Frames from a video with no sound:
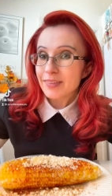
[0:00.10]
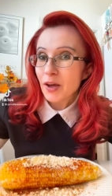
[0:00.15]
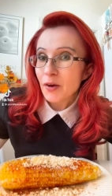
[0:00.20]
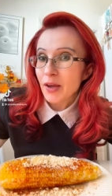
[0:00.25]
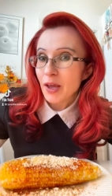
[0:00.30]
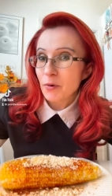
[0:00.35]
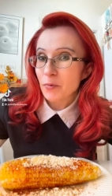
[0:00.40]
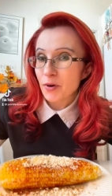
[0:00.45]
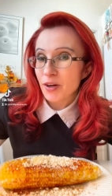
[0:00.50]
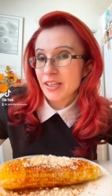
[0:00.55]

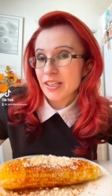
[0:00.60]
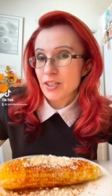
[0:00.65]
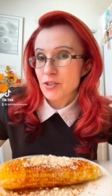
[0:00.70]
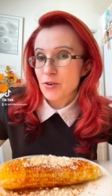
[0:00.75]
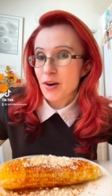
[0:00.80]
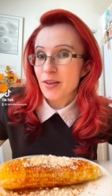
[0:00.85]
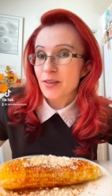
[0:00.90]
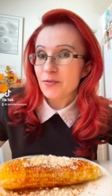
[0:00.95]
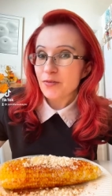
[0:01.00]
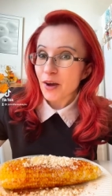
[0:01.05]
Okay, we're gonna
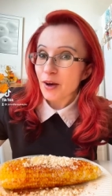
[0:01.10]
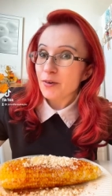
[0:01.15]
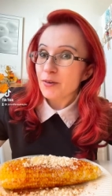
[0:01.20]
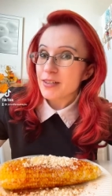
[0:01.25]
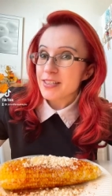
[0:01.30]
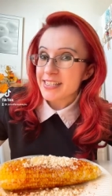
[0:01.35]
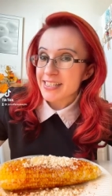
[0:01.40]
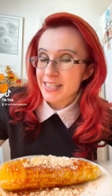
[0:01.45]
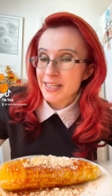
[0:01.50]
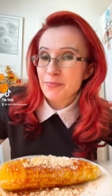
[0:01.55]
try the viral
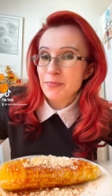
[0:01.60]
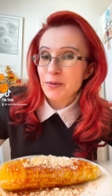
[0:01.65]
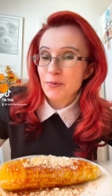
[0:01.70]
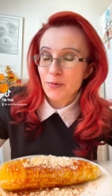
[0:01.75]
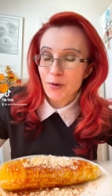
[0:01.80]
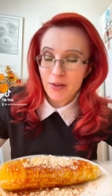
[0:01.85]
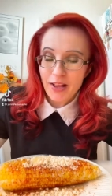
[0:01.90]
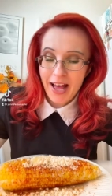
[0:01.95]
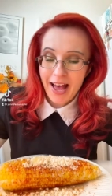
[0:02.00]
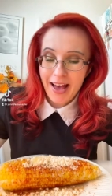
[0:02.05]
cinnamon
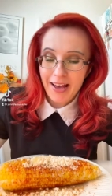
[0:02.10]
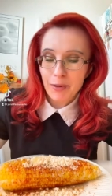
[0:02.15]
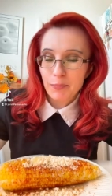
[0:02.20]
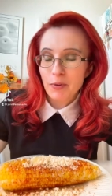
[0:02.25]
roll hack,